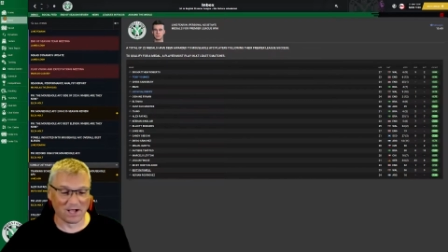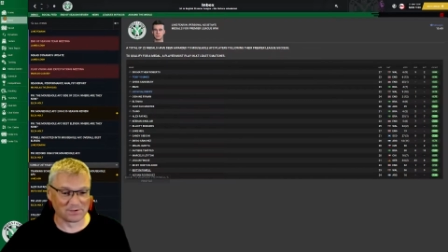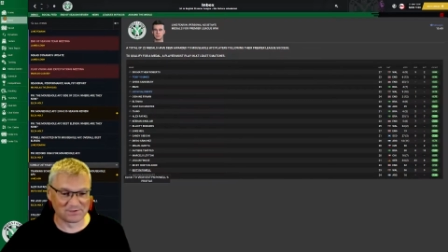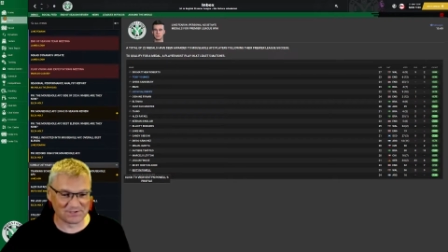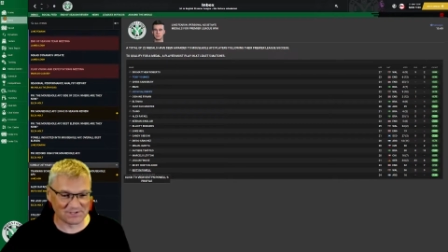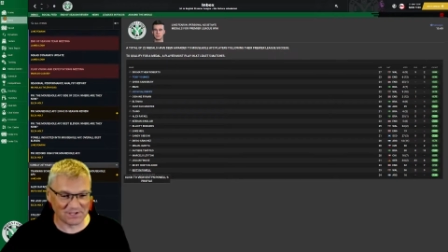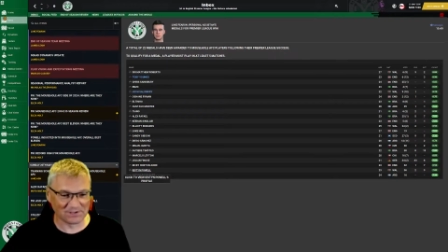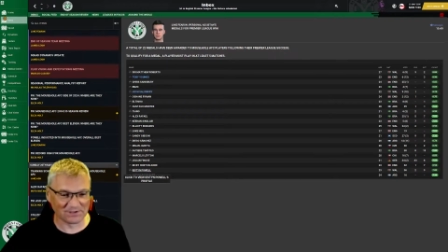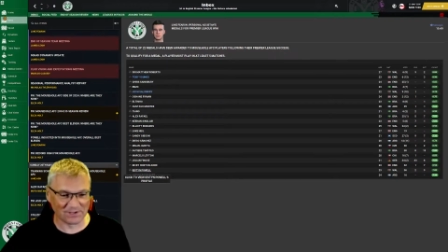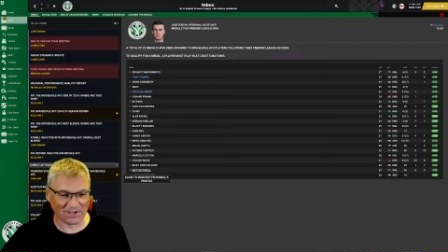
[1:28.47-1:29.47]
I
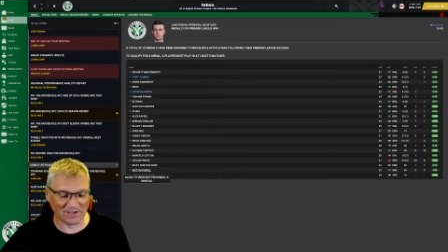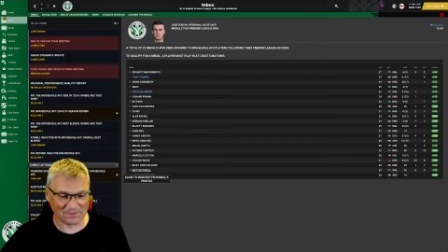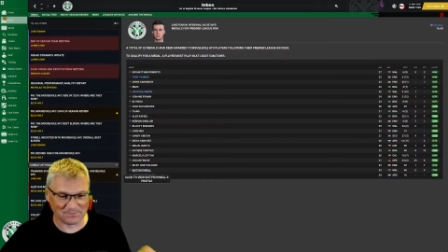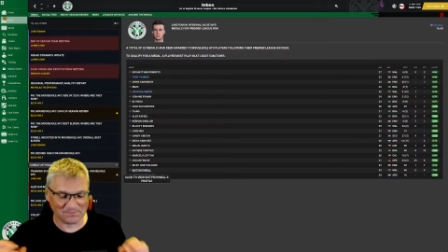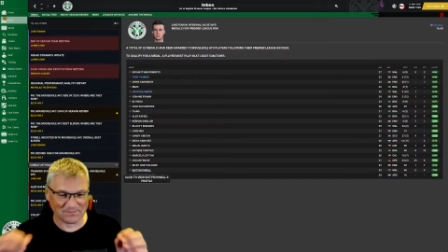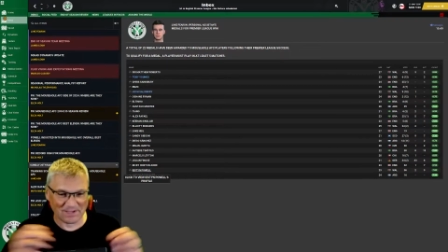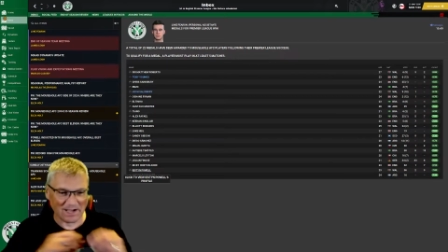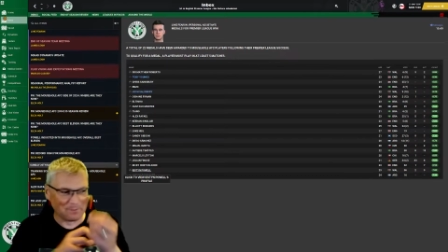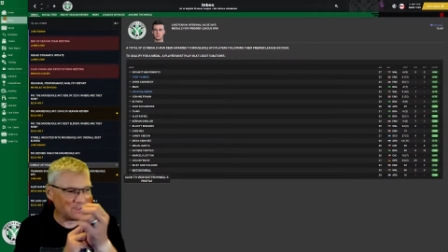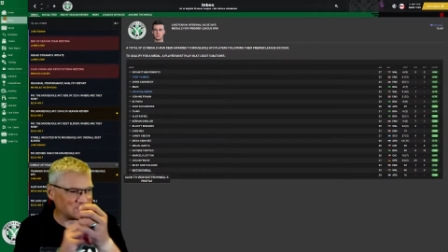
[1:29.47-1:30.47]
still, I'm,
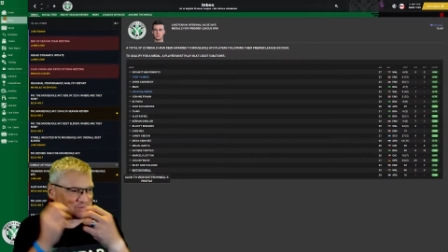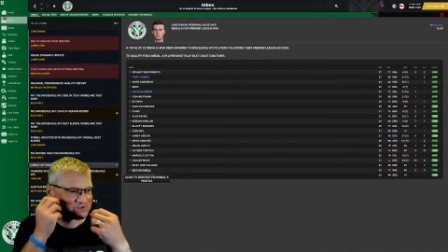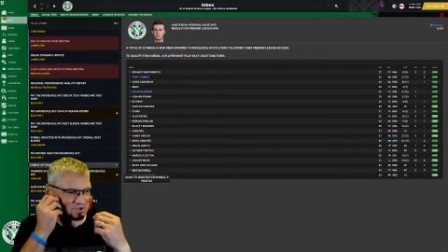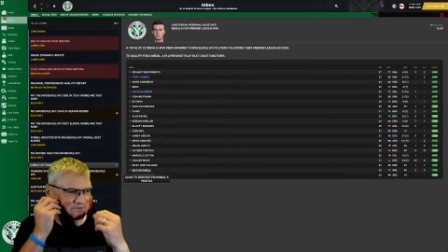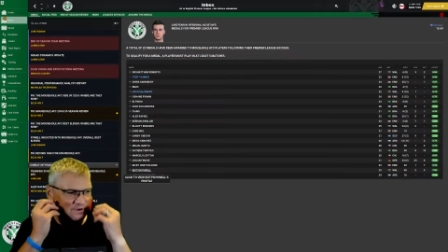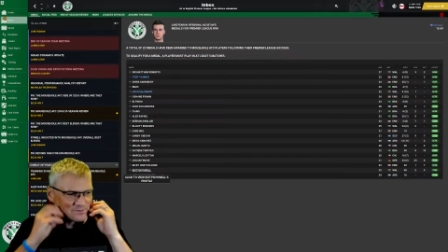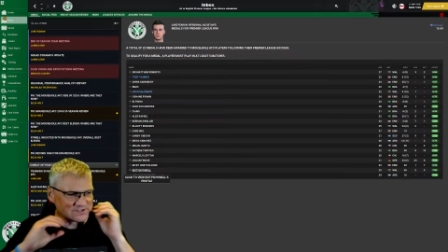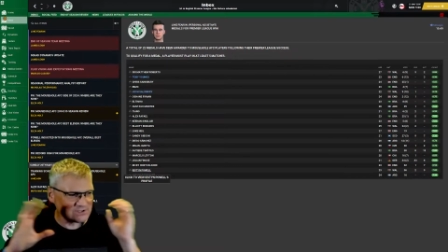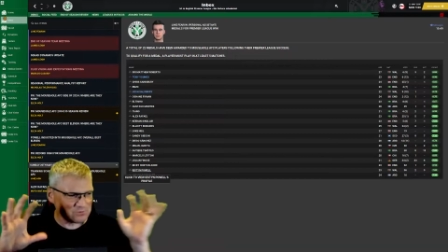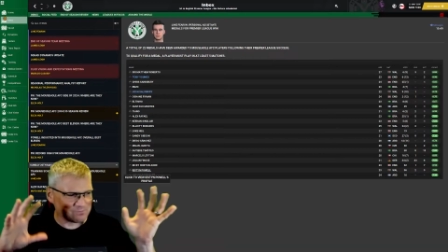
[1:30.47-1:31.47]
I'm pinching myself. I'm
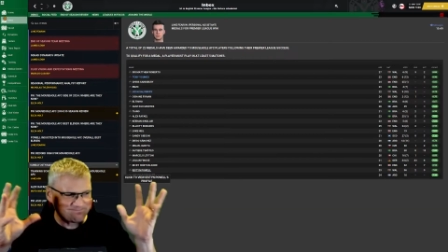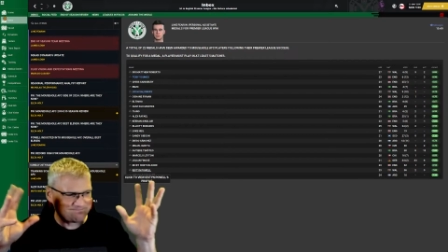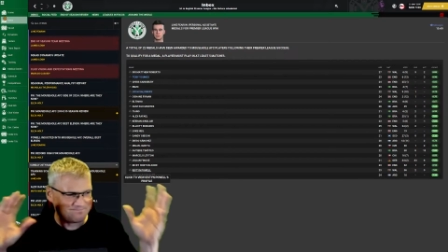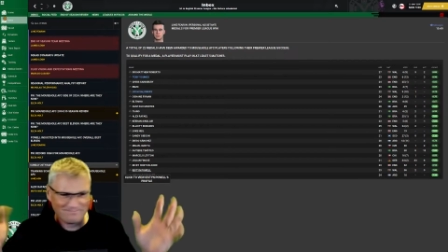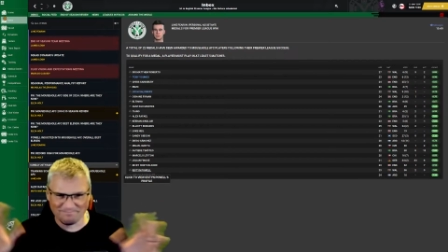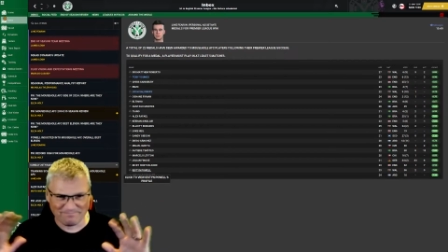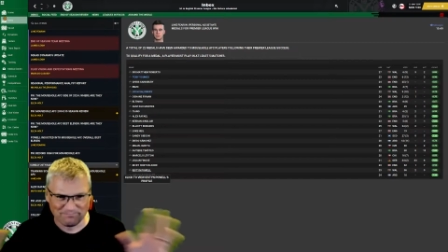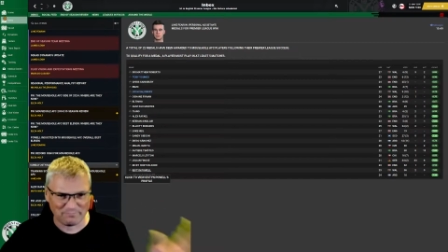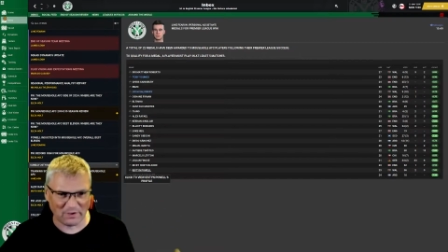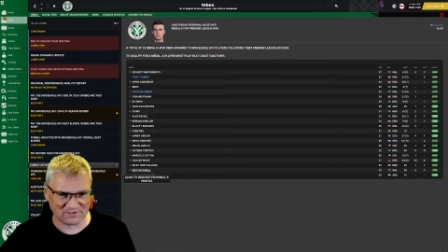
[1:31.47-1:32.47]
still
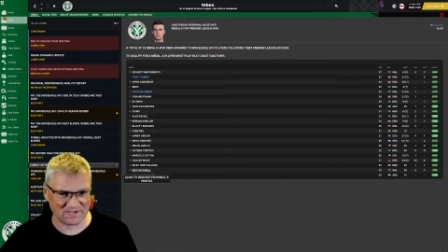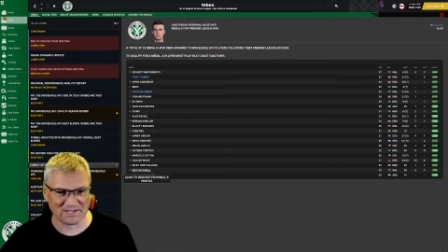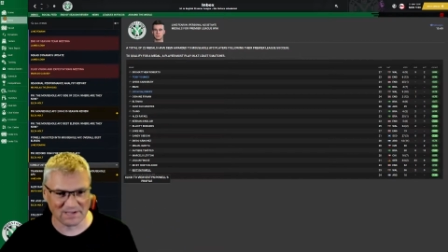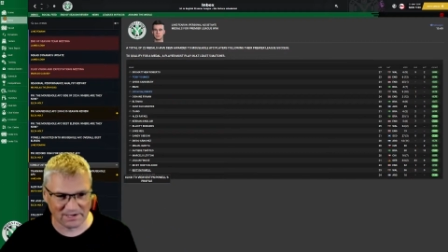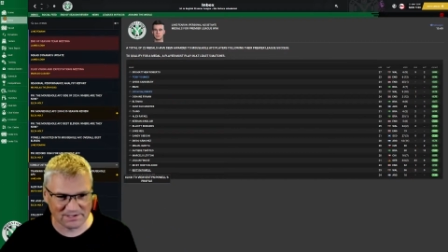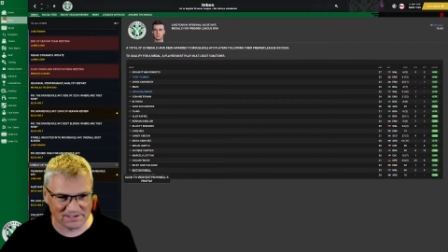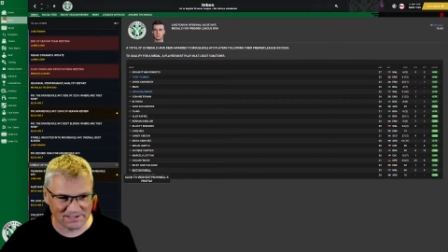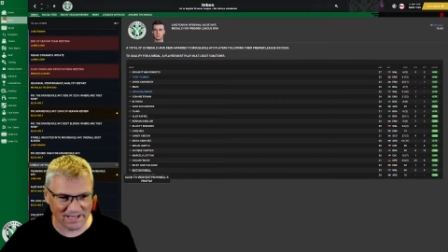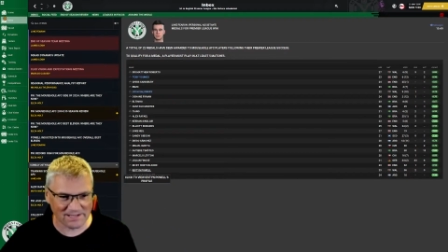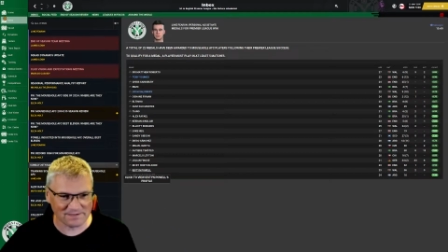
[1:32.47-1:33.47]
buzzing. I
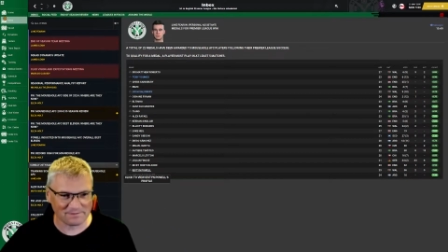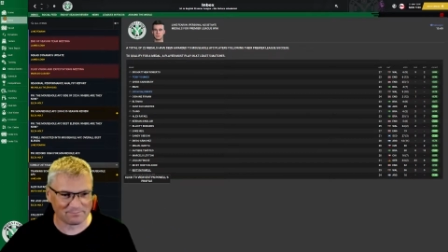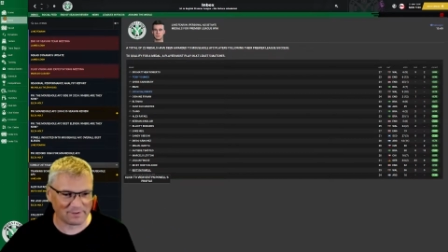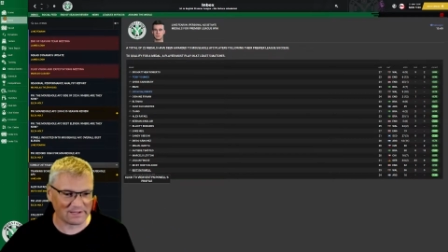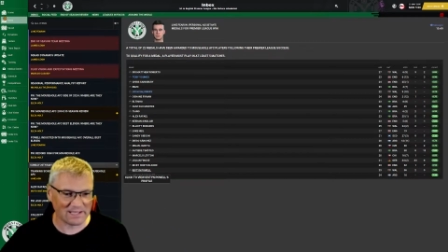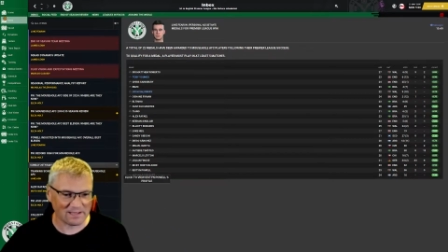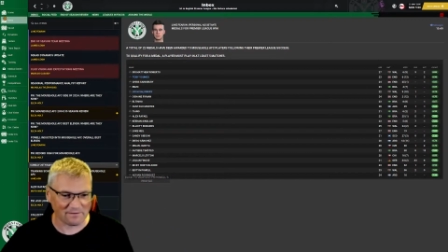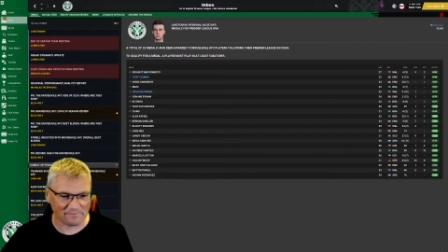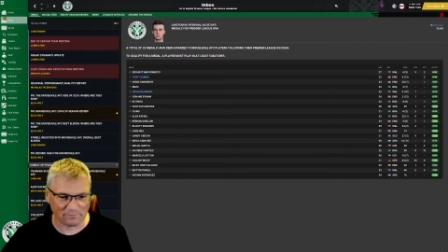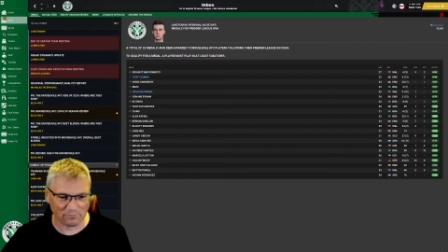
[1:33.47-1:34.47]
just can't
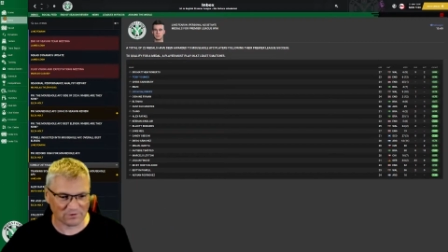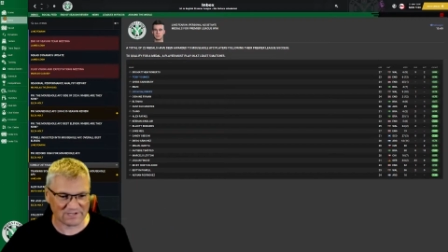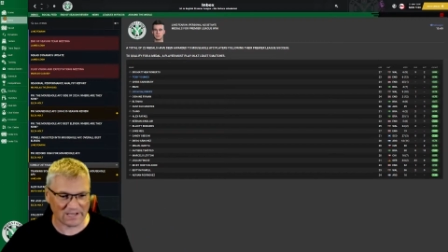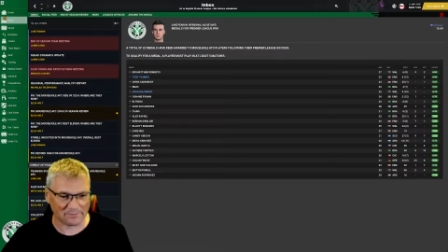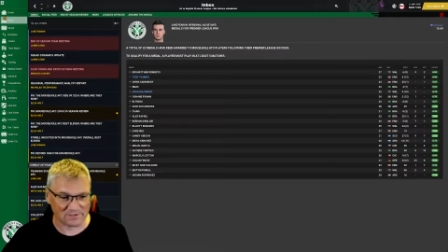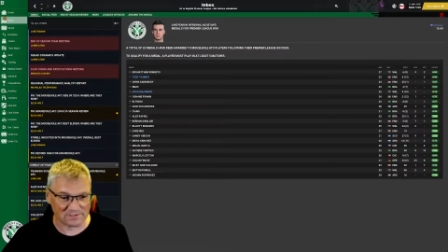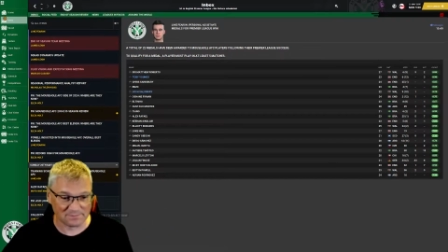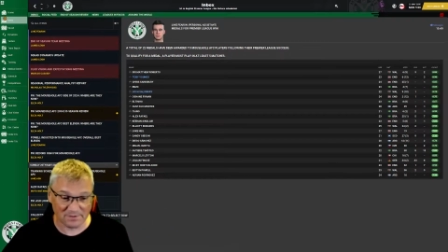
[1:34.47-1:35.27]
believe what's happened.